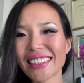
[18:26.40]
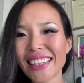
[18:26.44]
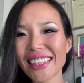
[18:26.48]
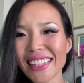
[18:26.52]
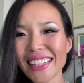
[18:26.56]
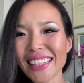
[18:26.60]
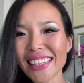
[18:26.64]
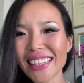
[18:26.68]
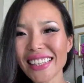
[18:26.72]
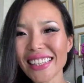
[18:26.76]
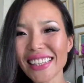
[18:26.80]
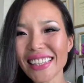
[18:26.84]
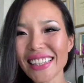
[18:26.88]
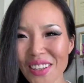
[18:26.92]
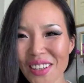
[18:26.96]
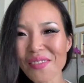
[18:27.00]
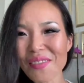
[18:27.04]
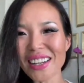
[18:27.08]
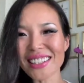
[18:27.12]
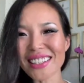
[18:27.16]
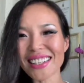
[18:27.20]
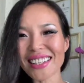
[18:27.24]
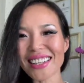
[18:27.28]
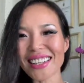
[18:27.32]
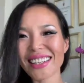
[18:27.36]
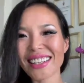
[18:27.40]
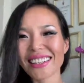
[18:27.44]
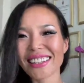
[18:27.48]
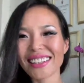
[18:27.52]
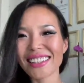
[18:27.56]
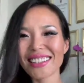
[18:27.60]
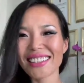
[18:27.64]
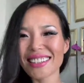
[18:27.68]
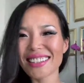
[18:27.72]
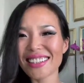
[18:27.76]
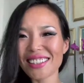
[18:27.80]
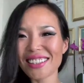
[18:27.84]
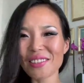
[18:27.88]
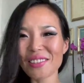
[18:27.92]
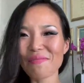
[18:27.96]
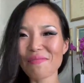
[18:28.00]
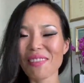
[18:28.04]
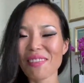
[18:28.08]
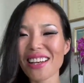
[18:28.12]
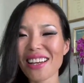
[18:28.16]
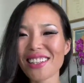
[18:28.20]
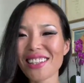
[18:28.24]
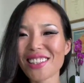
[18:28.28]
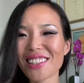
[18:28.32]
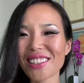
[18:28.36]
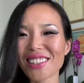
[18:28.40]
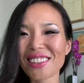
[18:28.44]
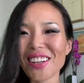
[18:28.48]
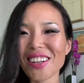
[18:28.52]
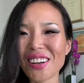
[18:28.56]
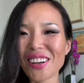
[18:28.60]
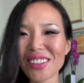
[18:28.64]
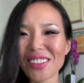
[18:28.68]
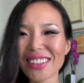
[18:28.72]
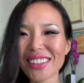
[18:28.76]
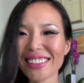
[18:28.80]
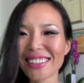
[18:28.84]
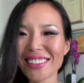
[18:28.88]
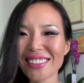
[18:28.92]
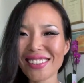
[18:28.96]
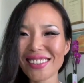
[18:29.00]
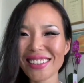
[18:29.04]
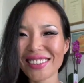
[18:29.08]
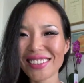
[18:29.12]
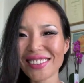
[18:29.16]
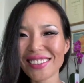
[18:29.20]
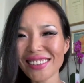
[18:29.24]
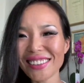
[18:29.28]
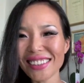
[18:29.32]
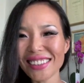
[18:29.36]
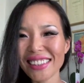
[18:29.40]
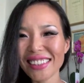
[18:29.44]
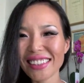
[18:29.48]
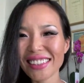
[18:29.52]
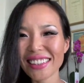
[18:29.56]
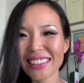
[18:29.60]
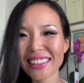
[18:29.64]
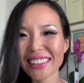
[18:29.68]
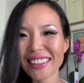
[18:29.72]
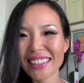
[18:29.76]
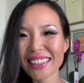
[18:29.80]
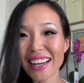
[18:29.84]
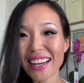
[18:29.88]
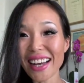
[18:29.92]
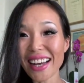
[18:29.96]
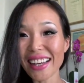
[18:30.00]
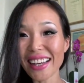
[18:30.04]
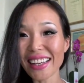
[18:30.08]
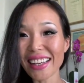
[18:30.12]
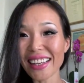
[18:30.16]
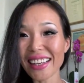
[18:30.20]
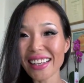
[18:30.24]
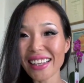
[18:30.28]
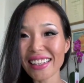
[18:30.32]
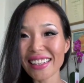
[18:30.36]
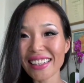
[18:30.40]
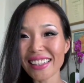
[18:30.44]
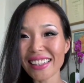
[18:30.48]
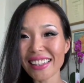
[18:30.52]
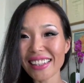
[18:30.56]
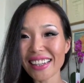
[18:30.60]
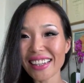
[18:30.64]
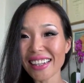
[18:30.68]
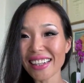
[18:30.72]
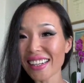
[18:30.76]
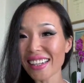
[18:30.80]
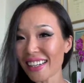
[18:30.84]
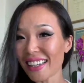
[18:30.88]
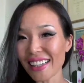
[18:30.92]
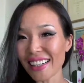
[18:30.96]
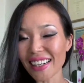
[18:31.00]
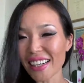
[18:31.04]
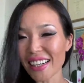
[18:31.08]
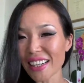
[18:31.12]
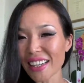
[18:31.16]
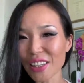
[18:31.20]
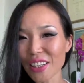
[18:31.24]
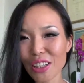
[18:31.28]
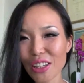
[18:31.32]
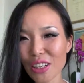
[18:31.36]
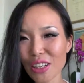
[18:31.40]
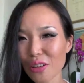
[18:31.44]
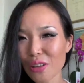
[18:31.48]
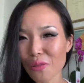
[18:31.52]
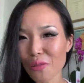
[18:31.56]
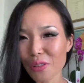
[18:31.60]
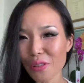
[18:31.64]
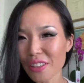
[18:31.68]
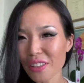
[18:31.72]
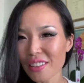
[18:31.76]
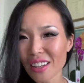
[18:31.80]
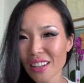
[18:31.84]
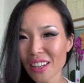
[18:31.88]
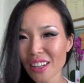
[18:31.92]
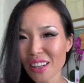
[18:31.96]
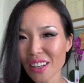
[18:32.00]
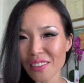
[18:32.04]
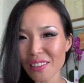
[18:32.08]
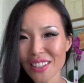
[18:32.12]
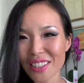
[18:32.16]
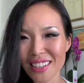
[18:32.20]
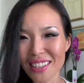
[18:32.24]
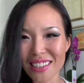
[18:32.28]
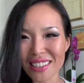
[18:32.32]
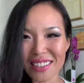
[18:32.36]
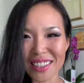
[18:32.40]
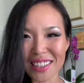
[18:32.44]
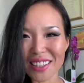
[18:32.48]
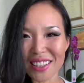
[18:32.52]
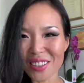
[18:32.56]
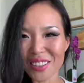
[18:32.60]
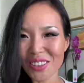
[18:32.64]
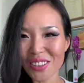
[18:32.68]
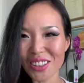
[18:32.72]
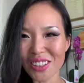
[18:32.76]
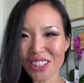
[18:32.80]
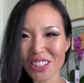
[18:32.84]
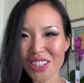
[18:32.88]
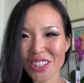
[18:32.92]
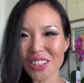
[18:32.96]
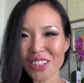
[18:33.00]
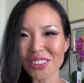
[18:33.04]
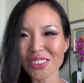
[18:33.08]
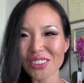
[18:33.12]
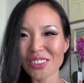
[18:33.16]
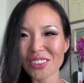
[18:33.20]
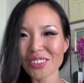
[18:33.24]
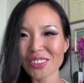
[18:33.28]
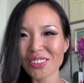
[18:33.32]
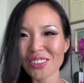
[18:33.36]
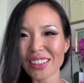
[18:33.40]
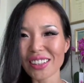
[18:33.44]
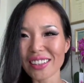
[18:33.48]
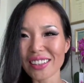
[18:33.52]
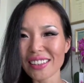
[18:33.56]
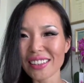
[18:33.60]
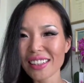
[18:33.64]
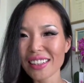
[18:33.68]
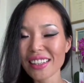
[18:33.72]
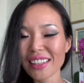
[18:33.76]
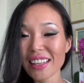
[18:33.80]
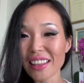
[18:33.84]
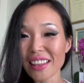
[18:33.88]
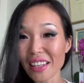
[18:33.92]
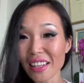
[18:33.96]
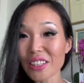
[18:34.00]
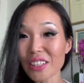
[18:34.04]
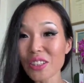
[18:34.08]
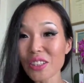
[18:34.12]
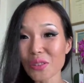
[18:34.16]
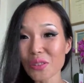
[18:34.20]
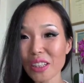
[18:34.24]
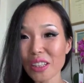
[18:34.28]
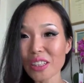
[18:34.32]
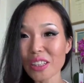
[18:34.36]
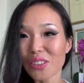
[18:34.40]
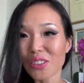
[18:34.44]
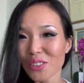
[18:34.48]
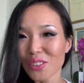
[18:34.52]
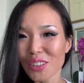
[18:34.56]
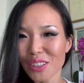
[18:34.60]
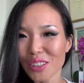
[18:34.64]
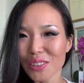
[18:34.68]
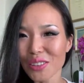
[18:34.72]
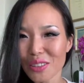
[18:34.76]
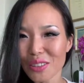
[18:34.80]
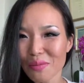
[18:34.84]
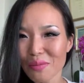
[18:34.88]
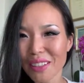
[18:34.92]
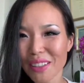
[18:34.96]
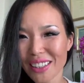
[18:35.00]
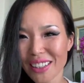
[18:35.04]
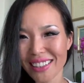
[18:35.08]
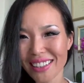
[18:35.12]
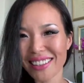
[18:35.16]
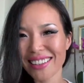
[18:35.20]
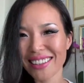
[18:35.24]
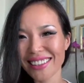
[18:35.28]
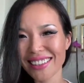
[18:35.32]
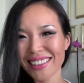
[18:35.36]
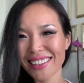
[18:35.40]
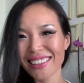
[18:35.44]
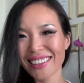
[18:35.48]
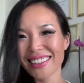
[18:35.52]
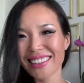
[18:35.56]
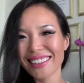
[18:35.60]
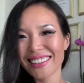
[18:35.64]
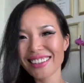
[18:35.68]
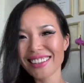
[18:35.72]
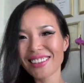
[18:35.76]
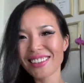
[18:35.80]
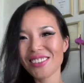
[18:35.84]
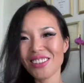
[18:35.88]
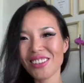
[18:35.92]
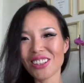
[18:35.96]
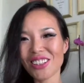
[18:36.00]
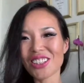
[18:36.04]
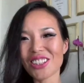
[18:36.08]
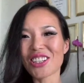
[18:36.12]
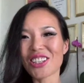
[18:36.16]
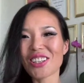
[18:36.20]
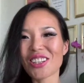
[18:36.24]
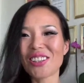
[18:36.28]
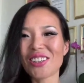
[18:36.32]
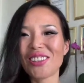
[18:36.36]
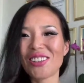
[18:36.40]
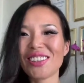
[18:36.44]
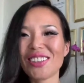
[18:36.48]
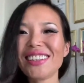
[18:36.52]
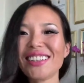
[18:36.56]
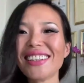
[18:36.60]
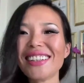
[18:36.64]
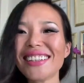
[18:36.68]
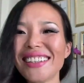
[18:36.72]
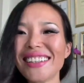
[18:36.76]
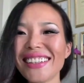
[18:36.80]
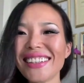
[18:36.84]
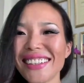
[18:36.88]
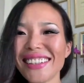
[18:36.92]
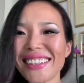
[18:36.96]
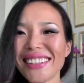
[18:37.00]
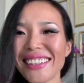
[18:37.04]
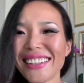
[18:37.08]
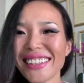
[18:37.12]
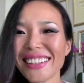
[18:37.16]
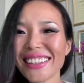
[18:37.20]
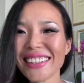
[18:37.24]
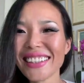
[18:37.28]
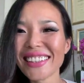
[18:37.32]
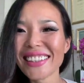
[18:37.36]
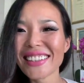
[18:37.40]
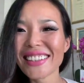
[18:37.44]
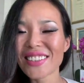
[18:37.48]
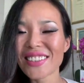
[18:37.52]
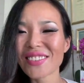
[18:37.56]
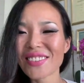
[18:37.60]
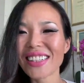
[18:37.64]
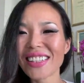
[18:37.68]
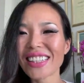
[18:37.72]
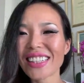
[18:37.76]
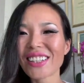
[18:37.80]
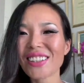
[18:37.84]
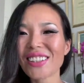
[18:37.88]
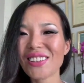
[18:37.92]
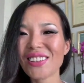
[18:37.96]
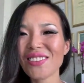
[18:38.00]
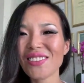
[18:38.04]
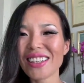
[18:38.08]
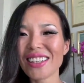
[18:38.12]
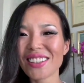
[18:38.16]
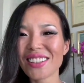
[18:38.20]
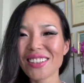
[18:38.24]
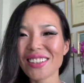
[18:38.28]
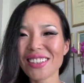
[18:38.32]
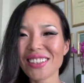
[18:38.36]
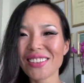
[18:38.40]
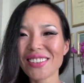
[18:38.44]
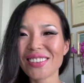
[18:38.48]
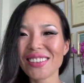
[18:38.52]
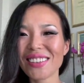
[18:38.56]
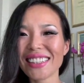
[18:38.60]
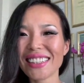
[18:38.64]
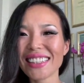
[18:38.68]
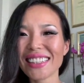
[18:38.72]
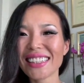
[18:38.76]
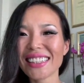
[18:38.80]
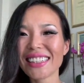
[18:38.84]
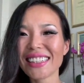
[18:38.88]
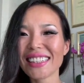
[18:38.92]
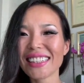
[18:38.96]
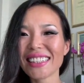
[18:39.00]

Thank you so much, Andy. It's such a pleasure talking to you. And uh, I uh, wish a lot of success to your show too. And thanks for introducing me. You're welcome. To your show. Very welcome. Really cool what you're doing.